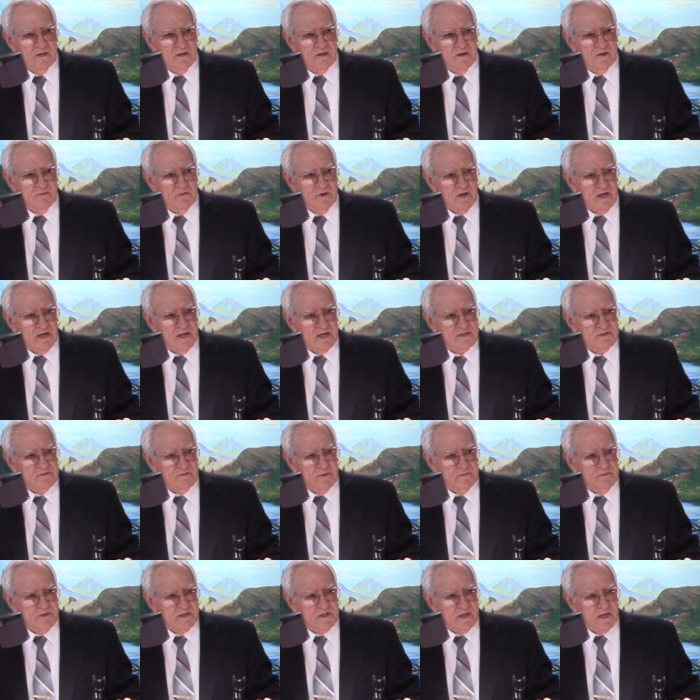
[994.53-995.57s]
You realize
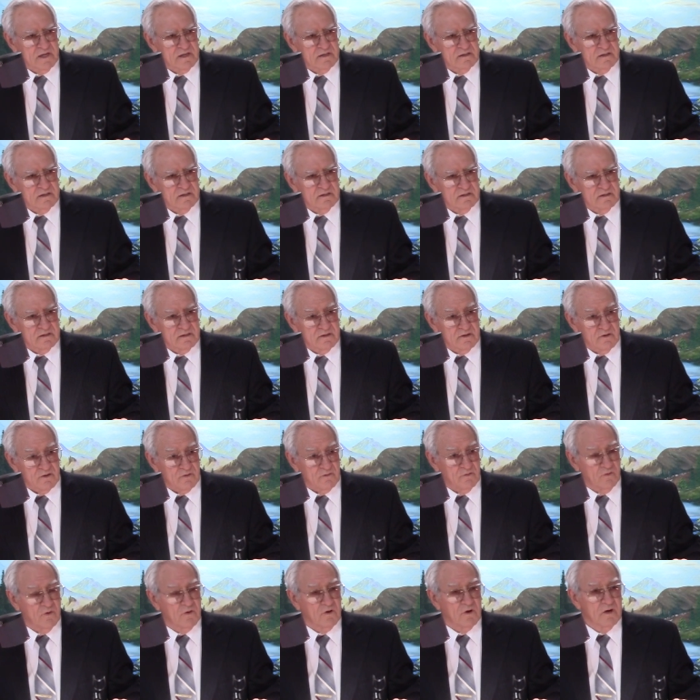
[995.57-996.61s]
women can go to
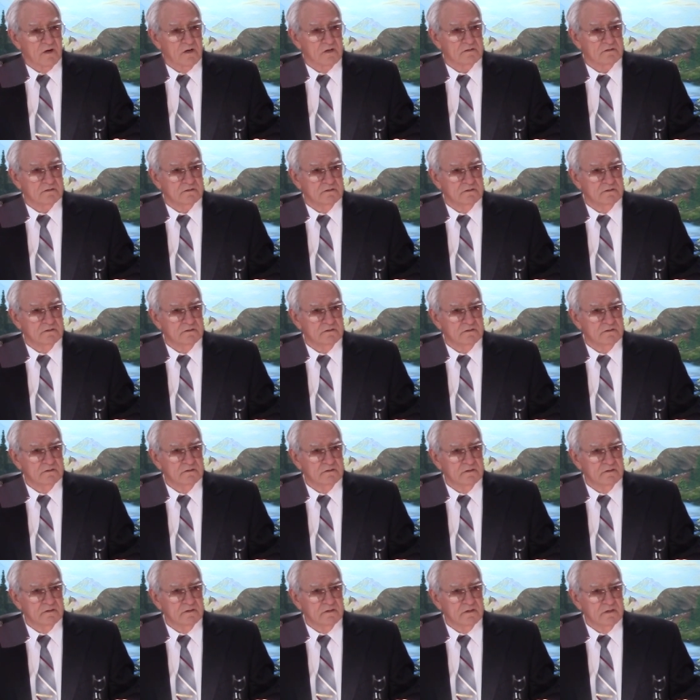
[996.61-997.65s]
war,
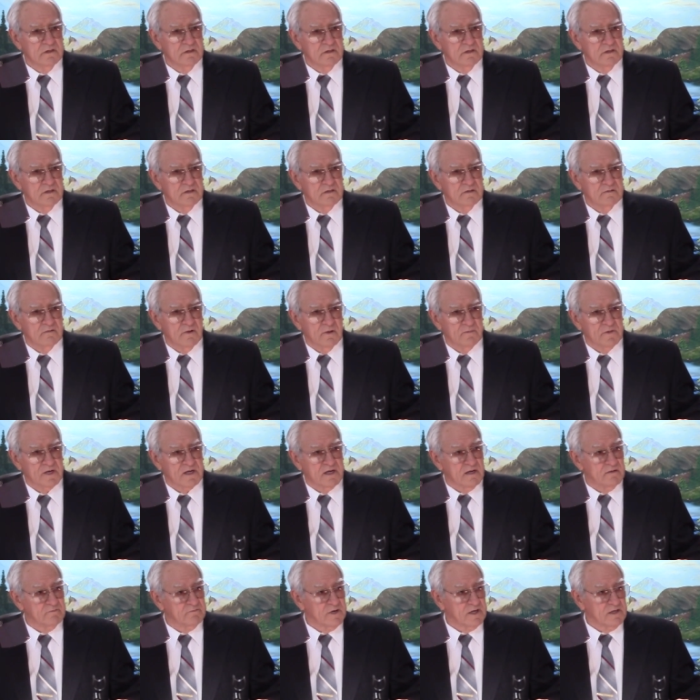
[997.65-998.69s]
women
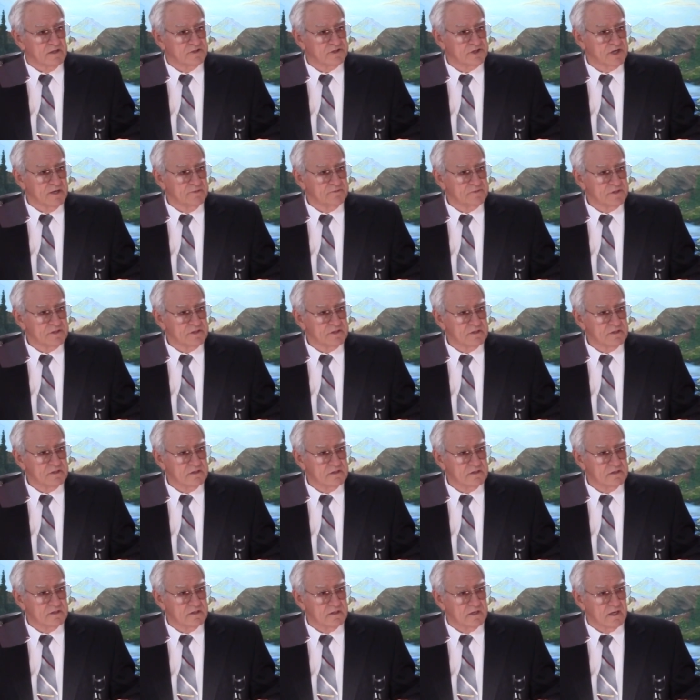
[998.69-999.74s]
can build ships,
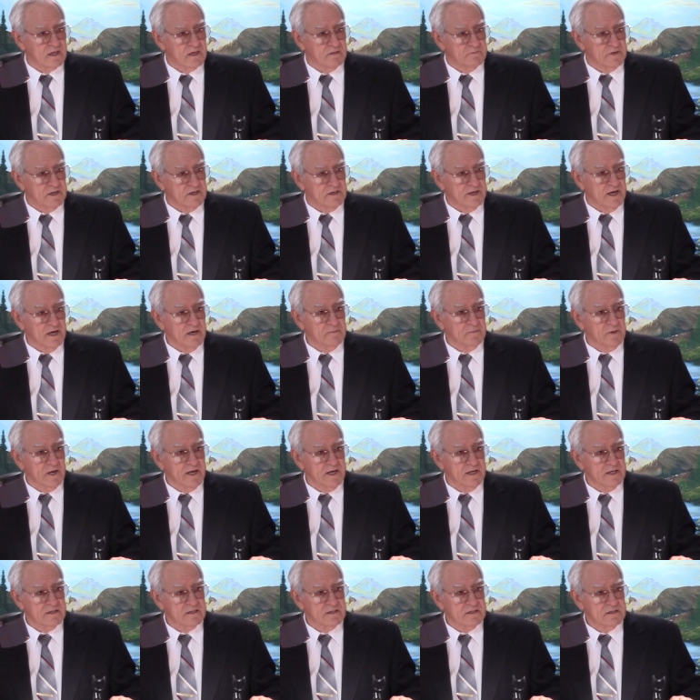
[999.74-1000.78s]
they can build
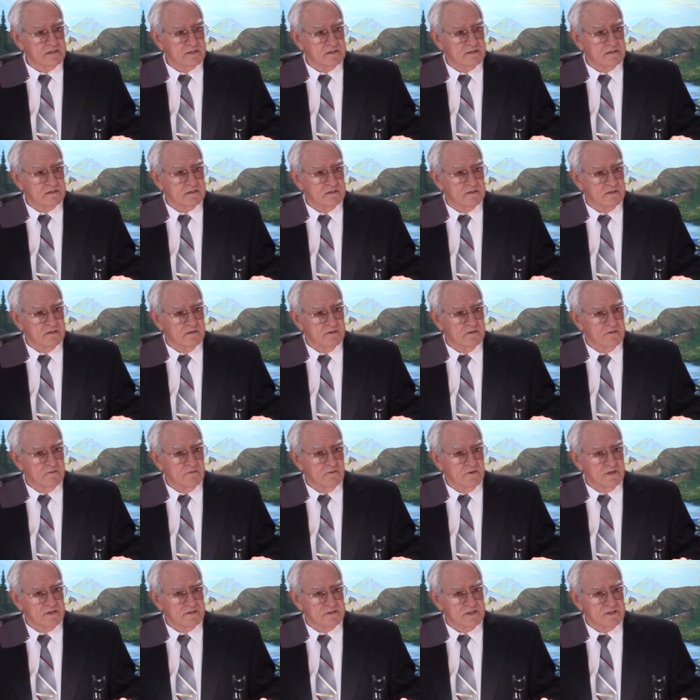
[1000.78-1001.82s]
airplanes.
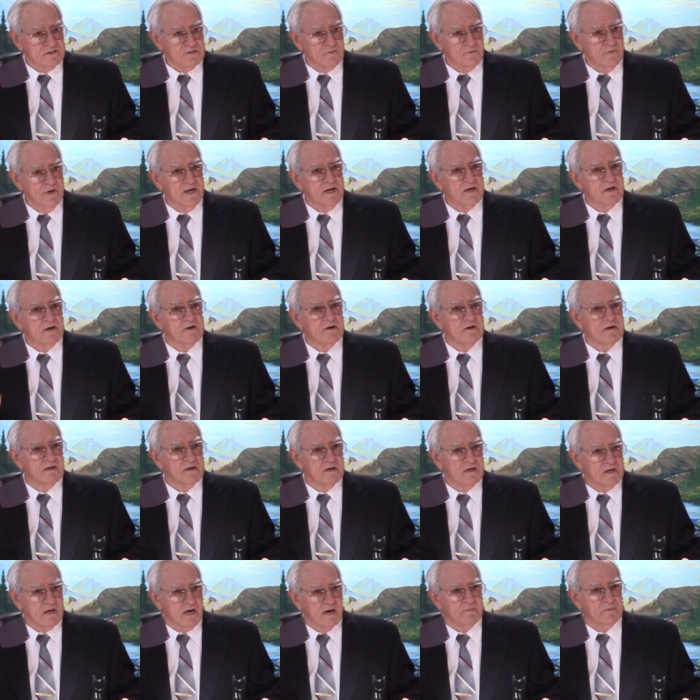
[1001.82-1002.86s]
Where does this weaker
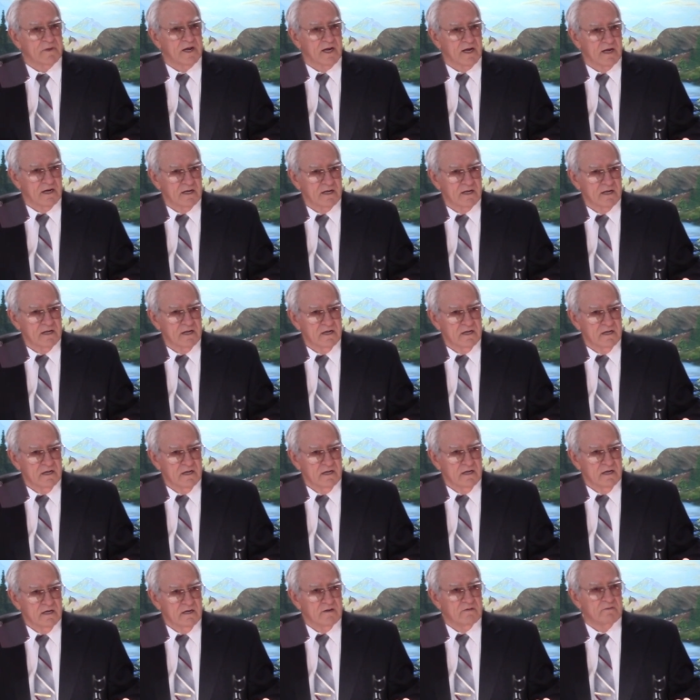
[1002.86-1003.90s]
come in?
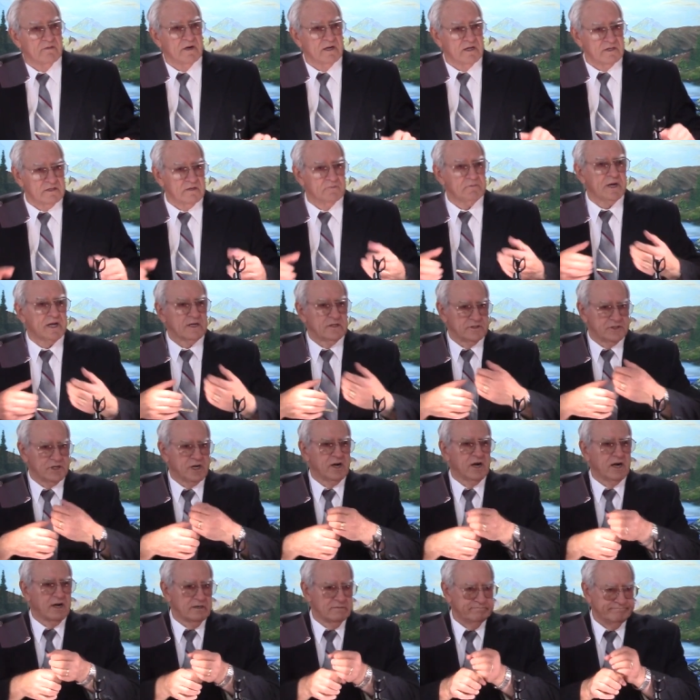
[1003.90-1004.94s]
When it's a pickle
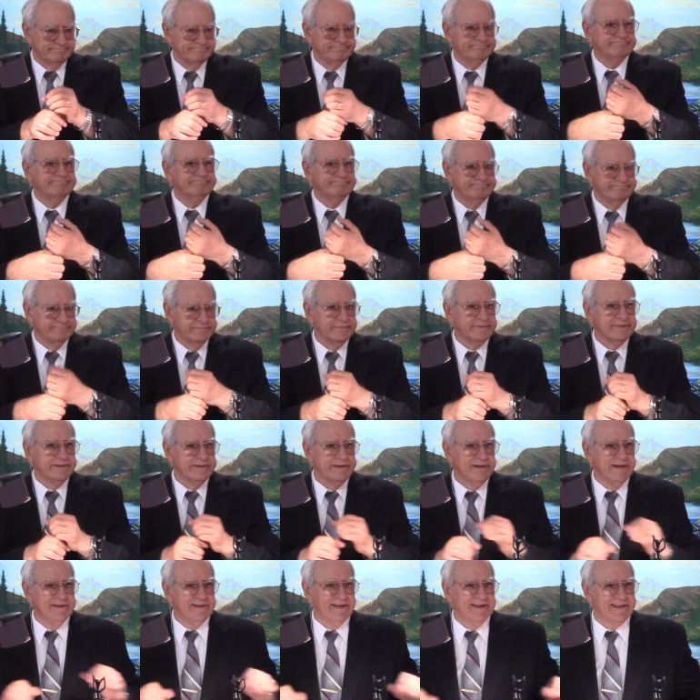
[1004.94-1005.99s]
jar.
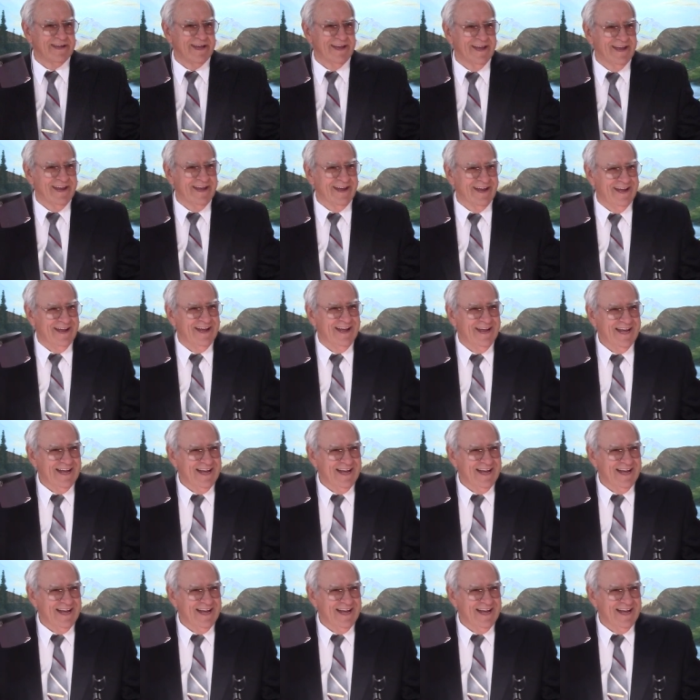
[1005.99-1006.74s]
okay.